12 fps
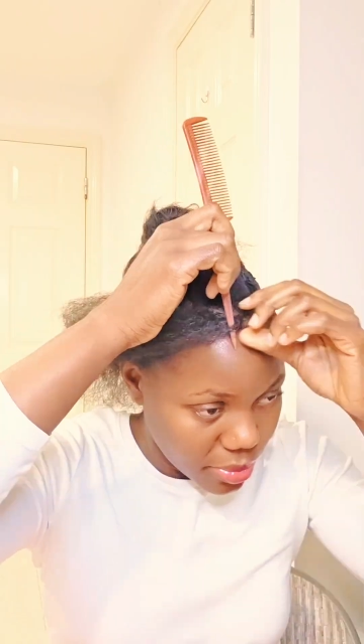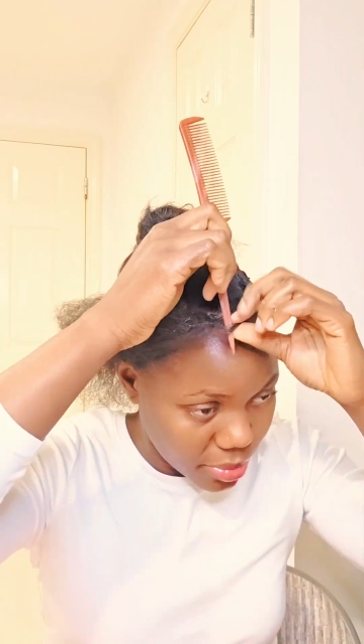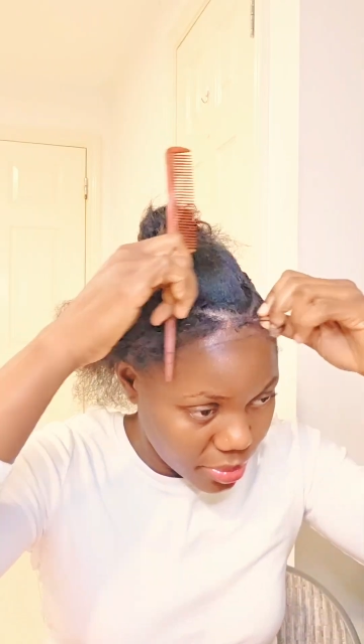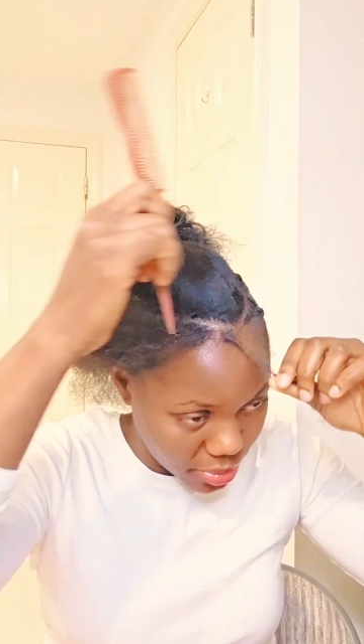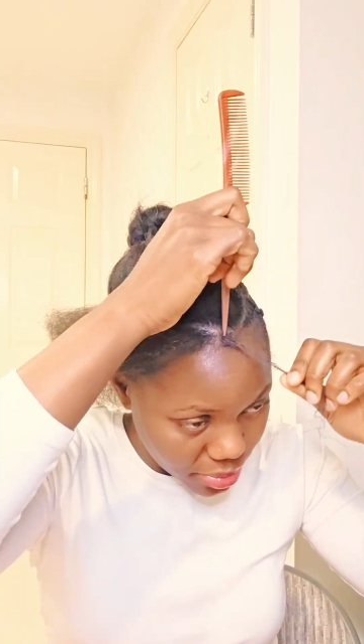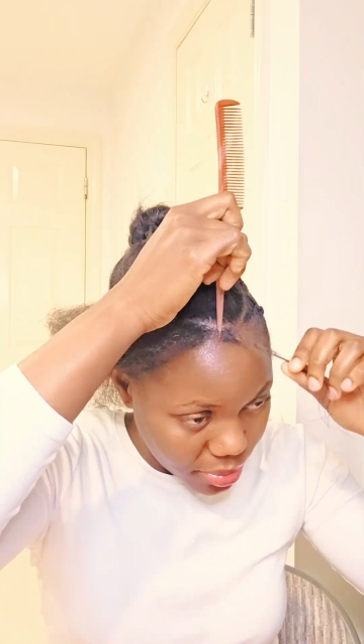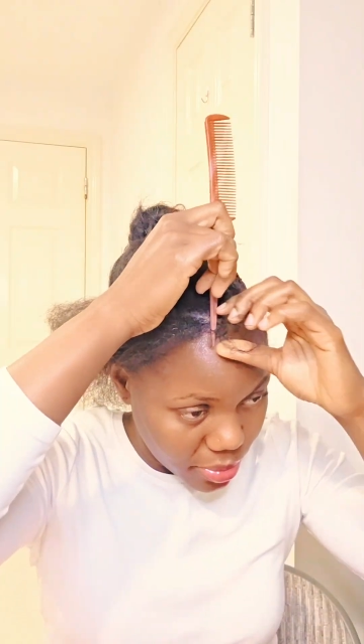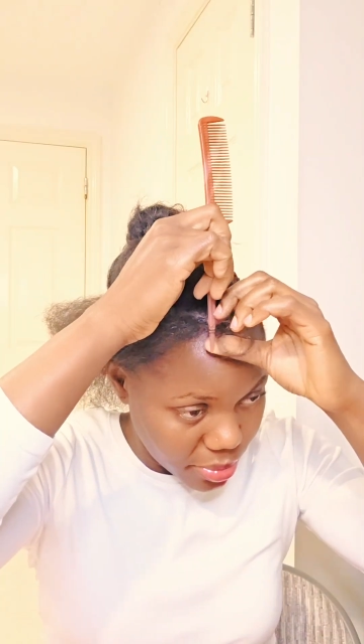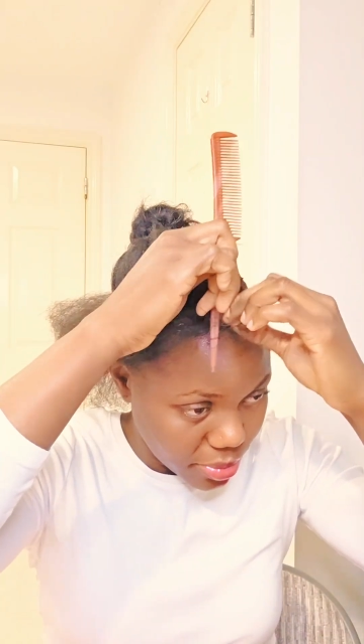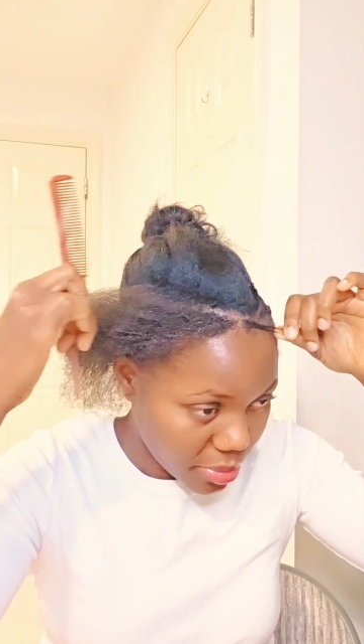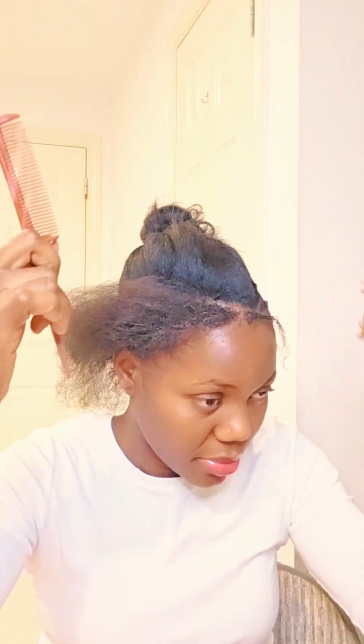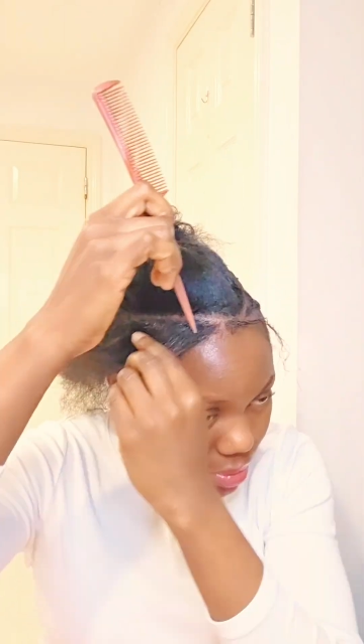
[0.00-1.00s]
to my
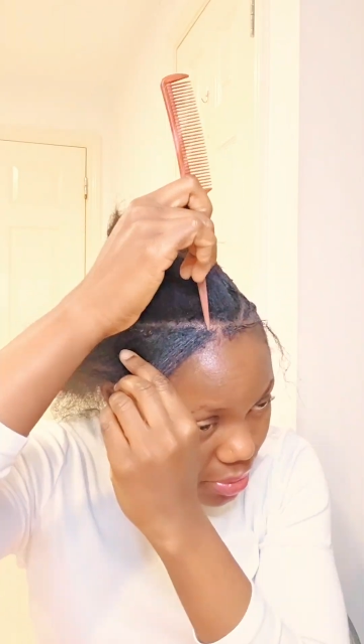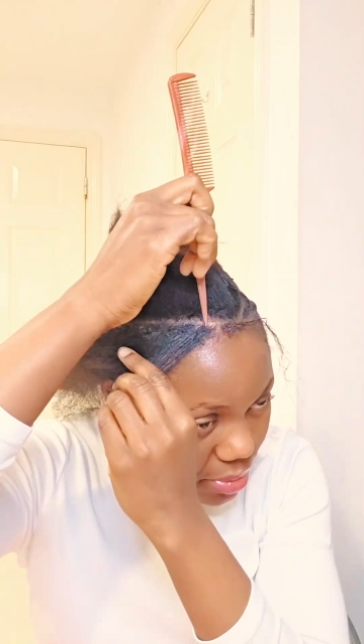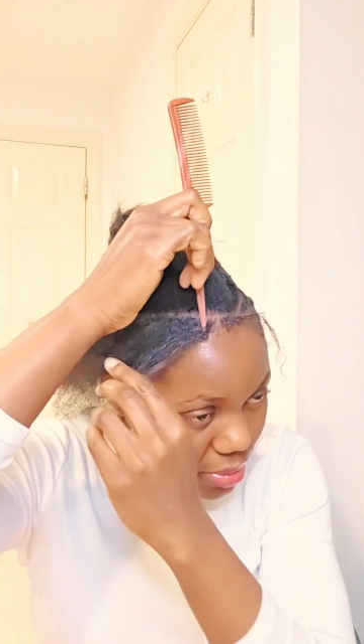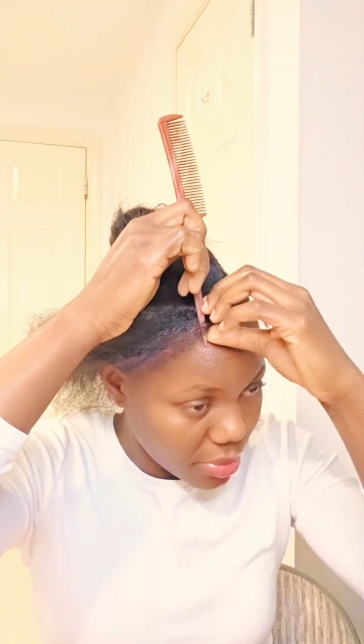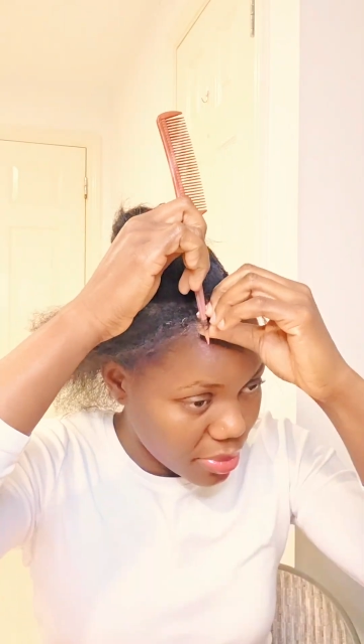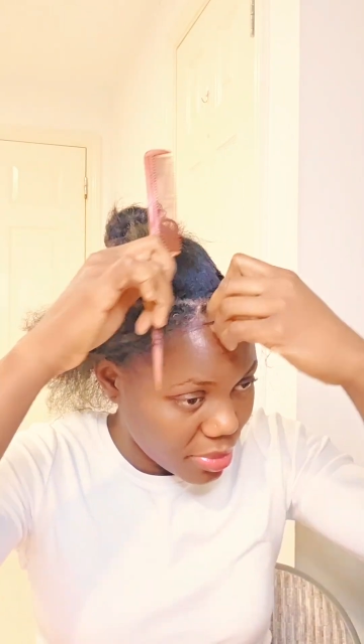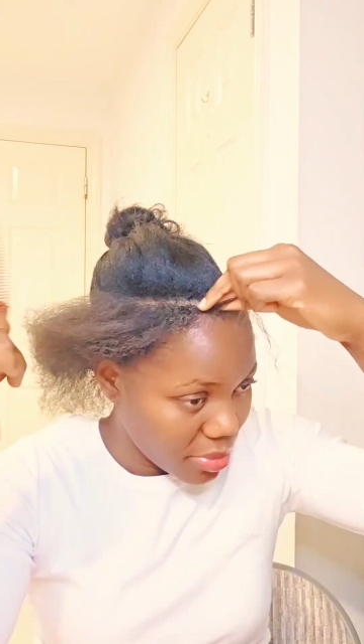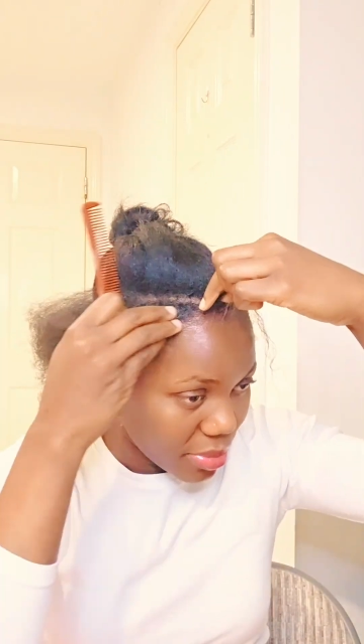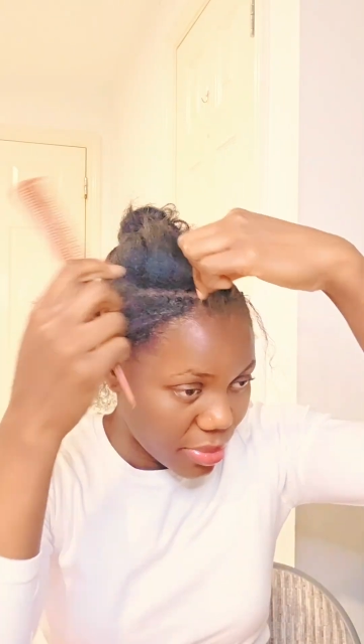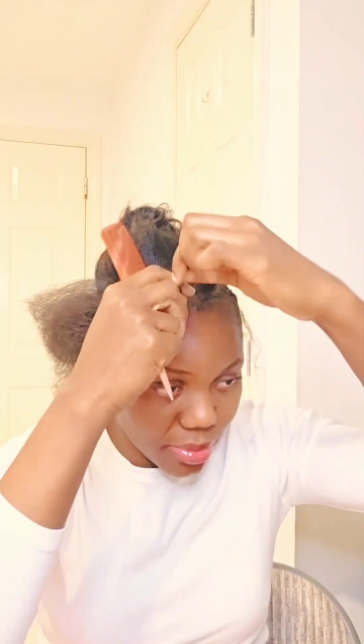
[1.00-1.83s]
channel, because